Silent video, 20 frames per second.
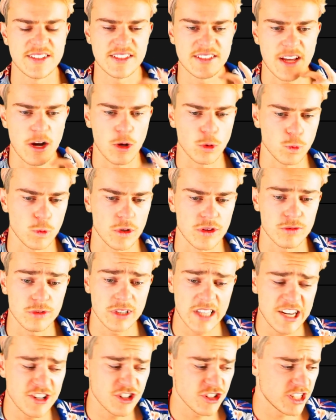dealt with
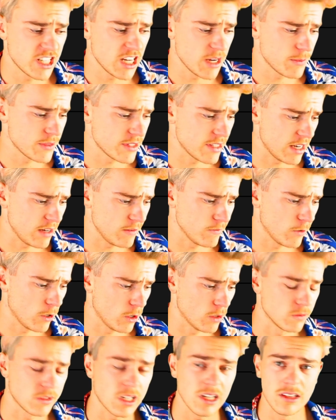relationships that
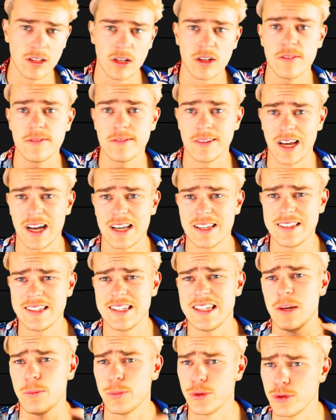involved a lot of
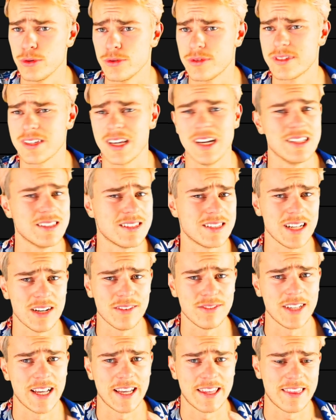nasty abuse and
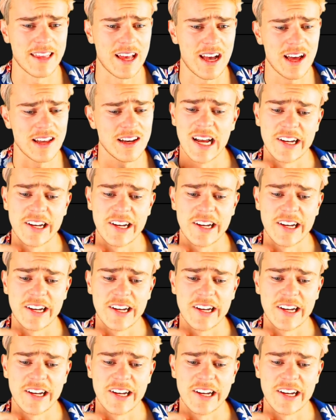stuff like that,